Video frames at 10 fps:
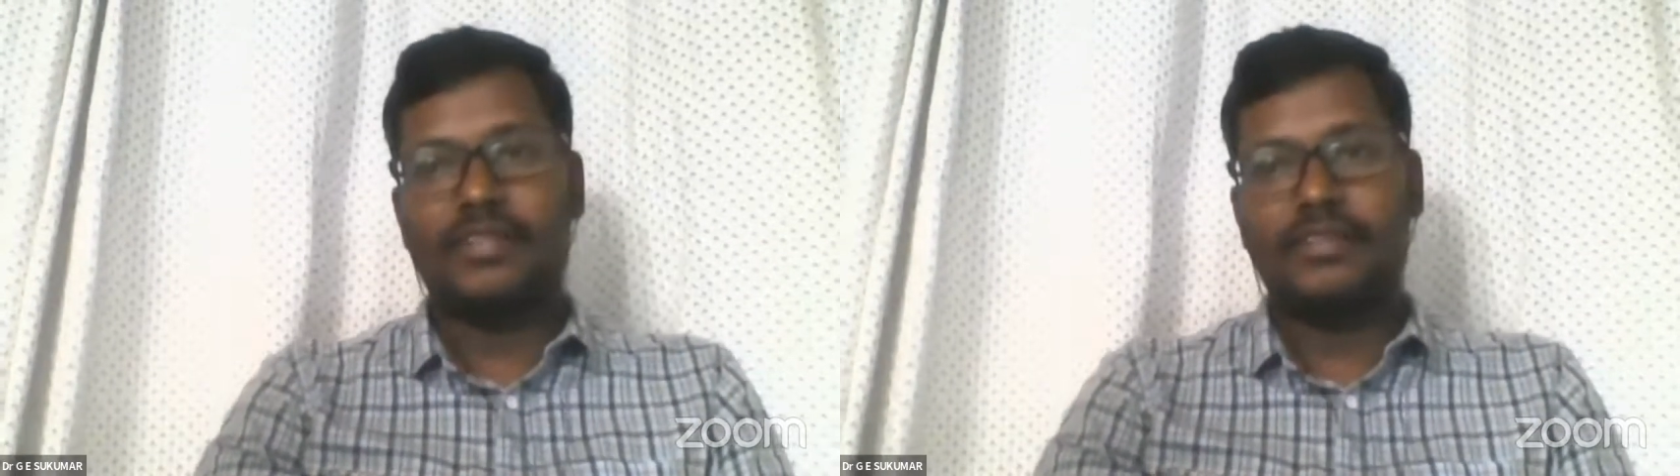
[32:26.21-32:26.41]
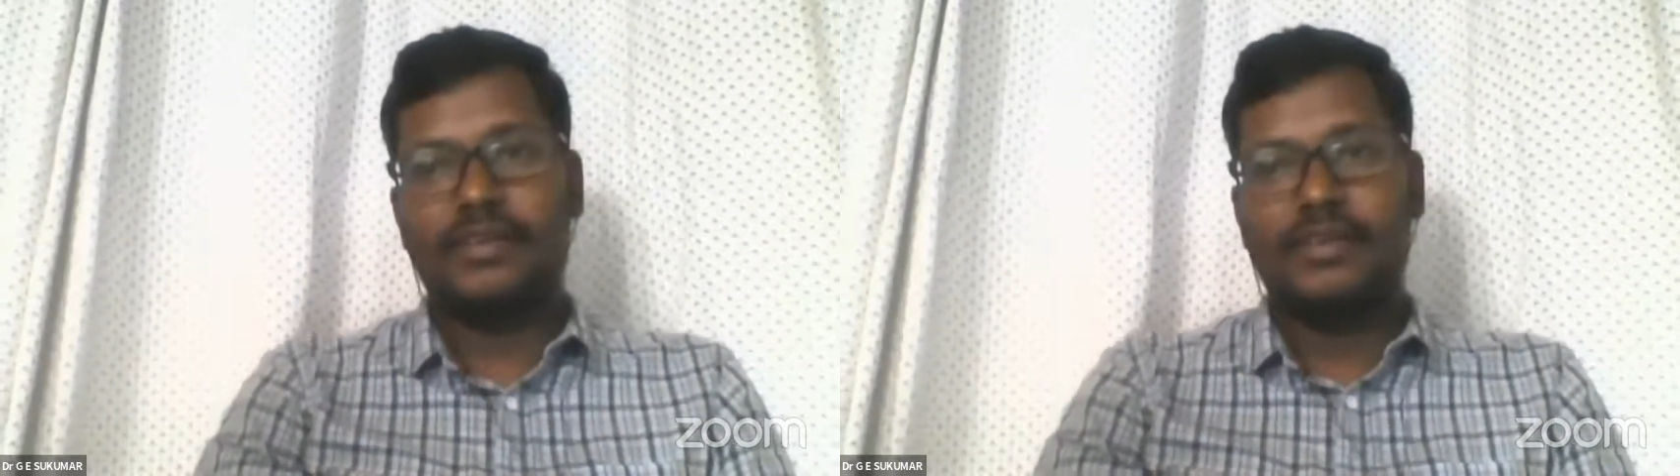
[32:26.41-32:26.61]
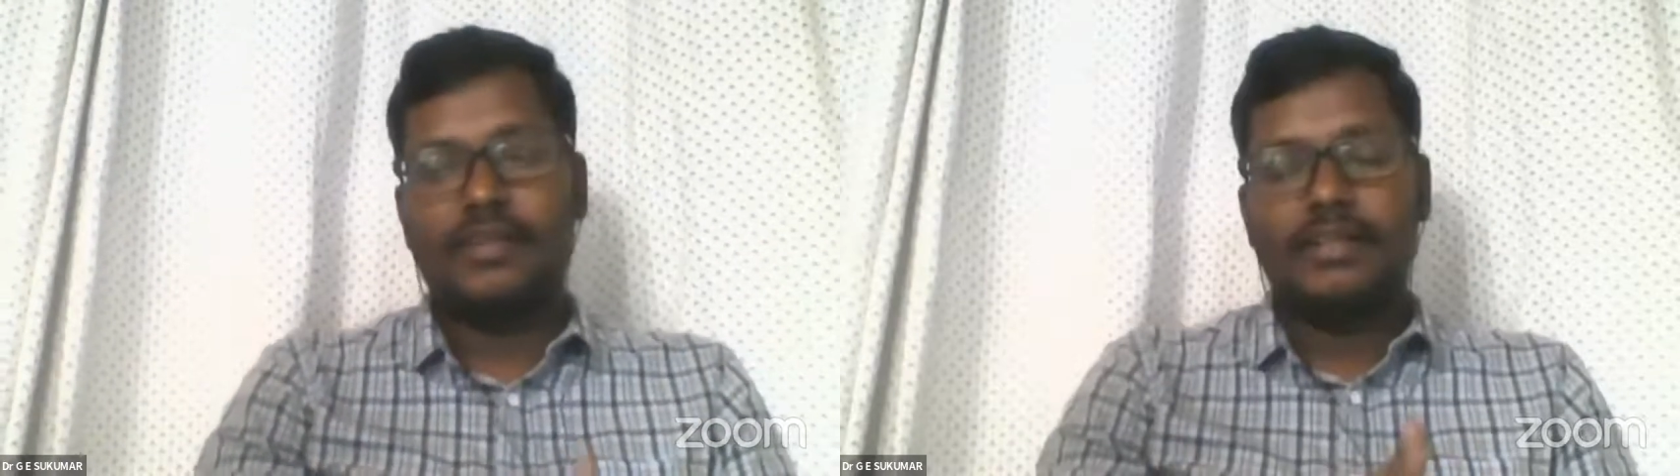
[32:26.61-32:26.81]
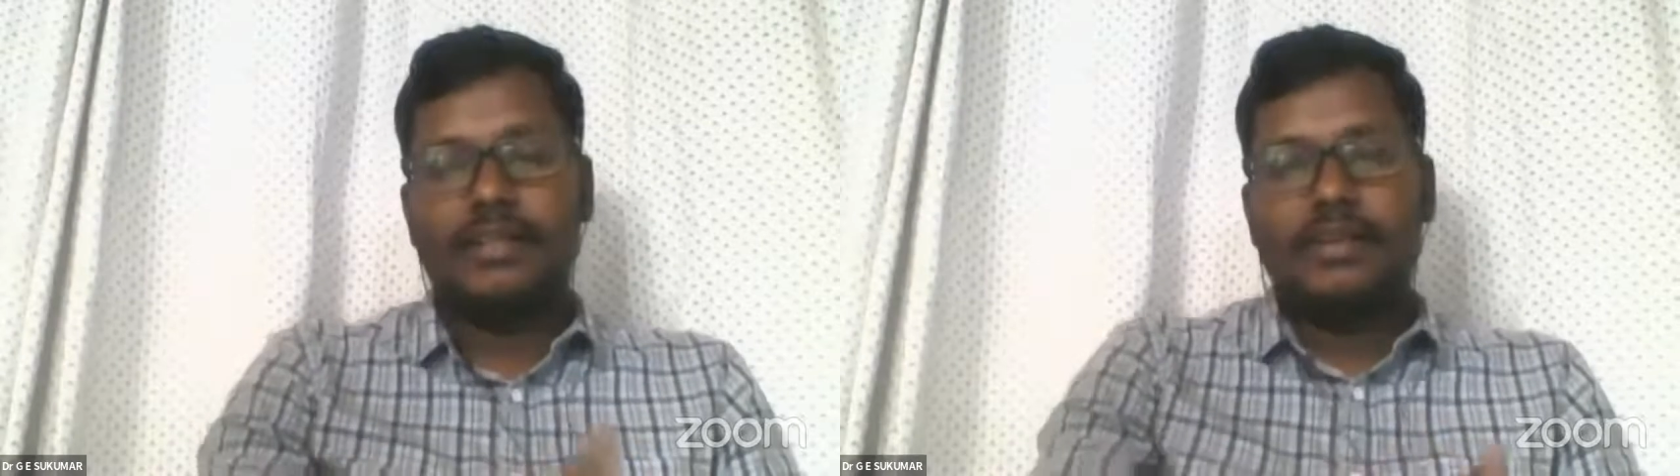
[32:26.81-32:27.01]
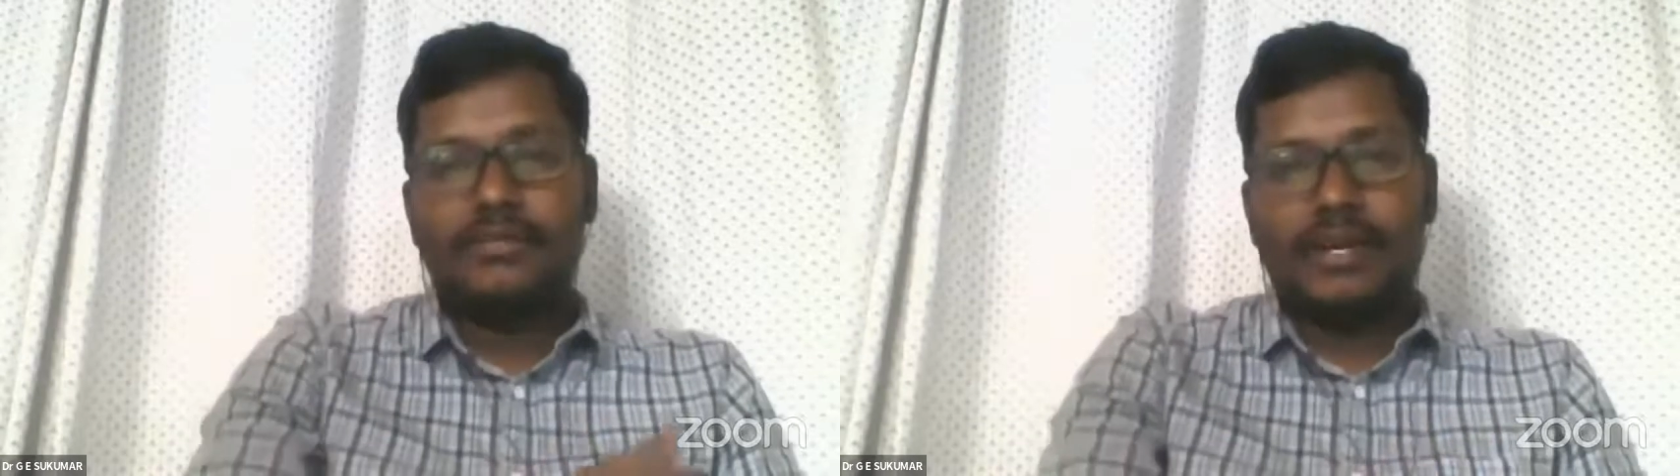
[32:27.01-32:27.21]
the
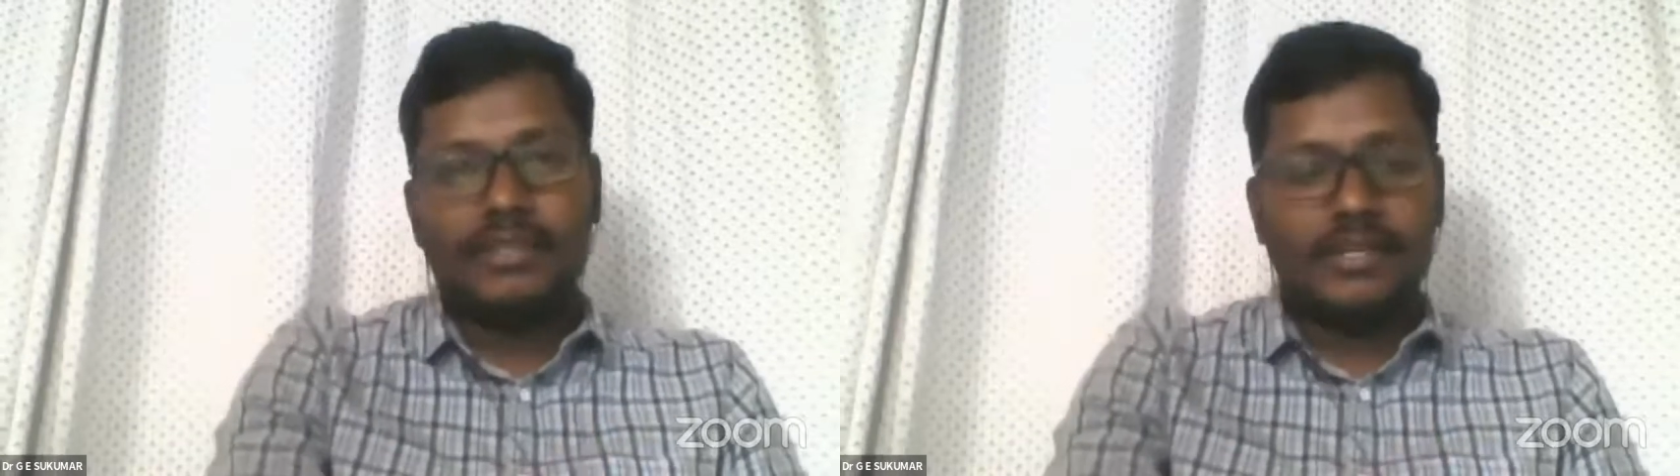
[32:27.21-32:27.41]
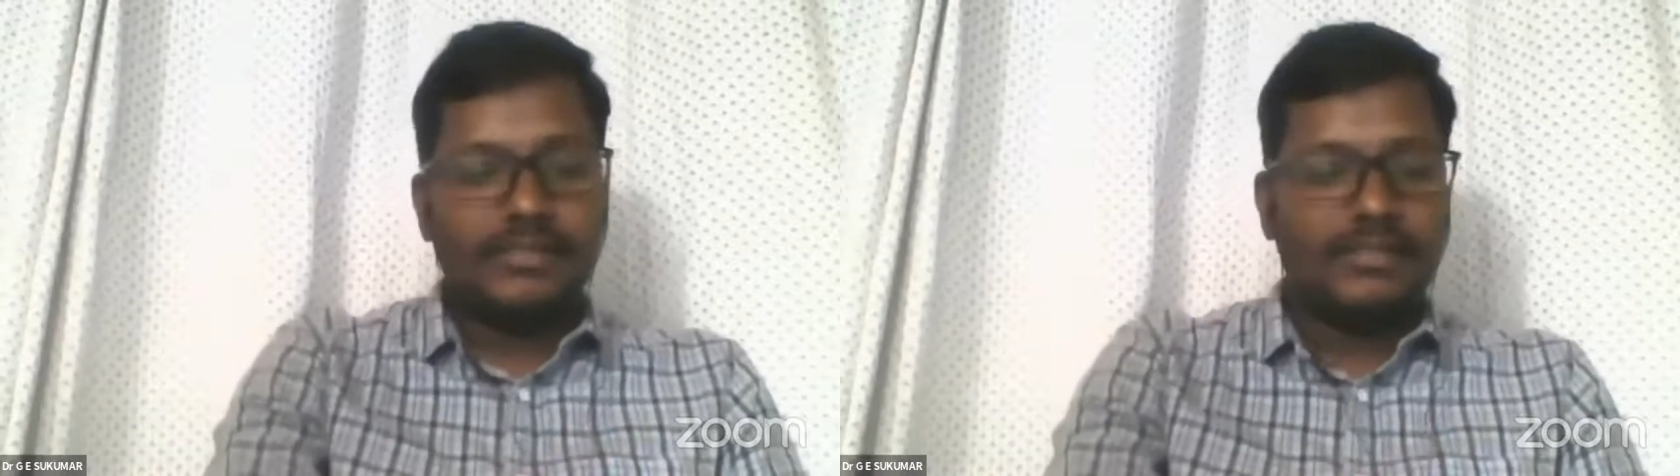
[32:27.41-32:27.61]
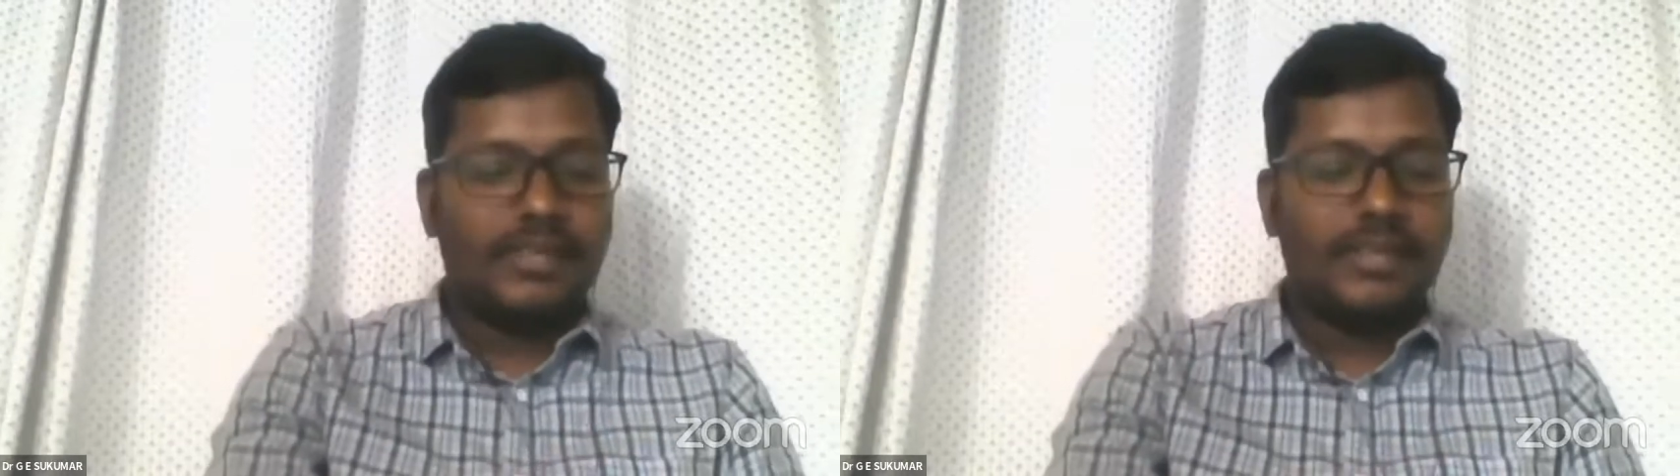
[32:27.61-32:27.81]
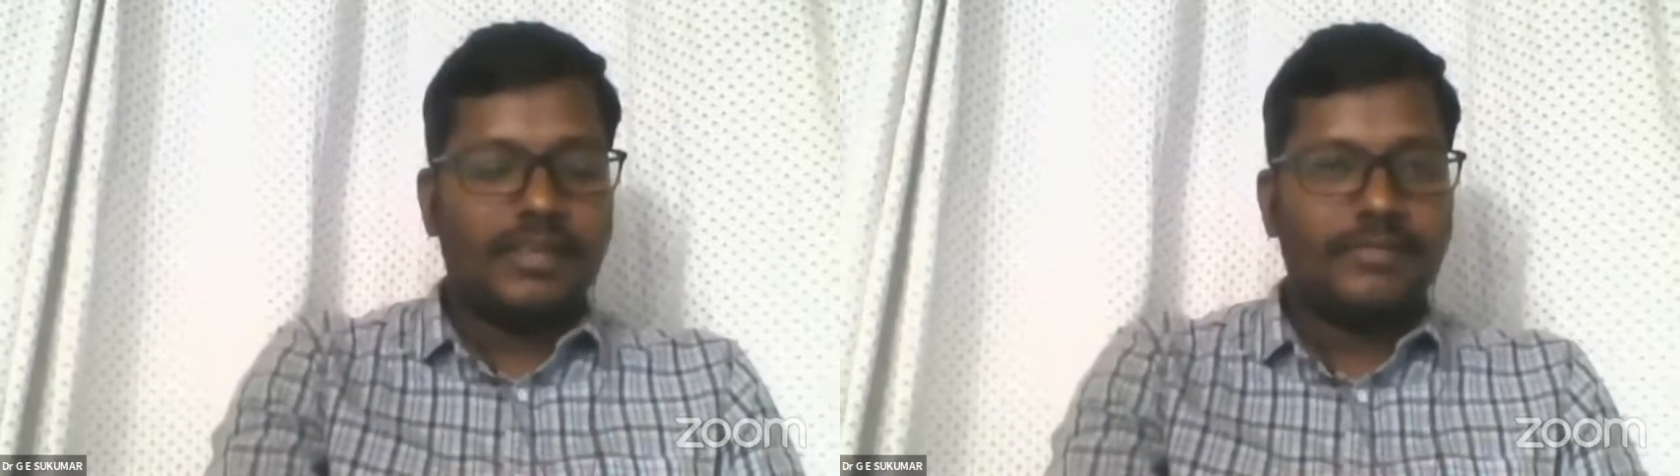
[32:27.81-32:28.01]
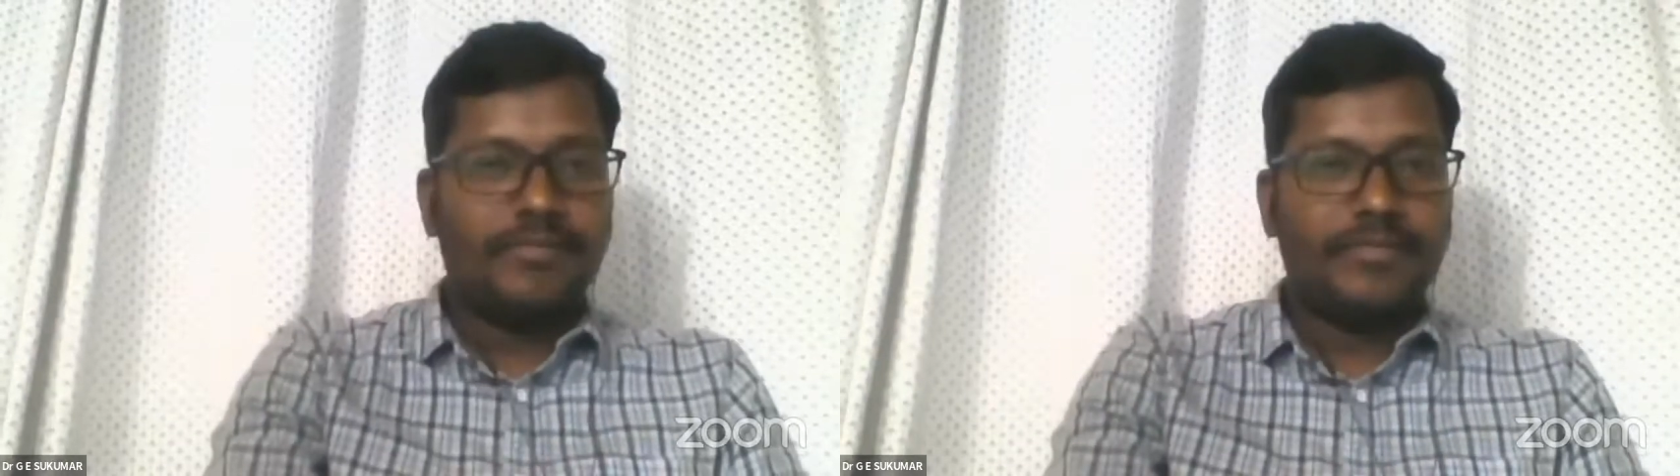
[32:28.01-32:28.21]
father is, okay,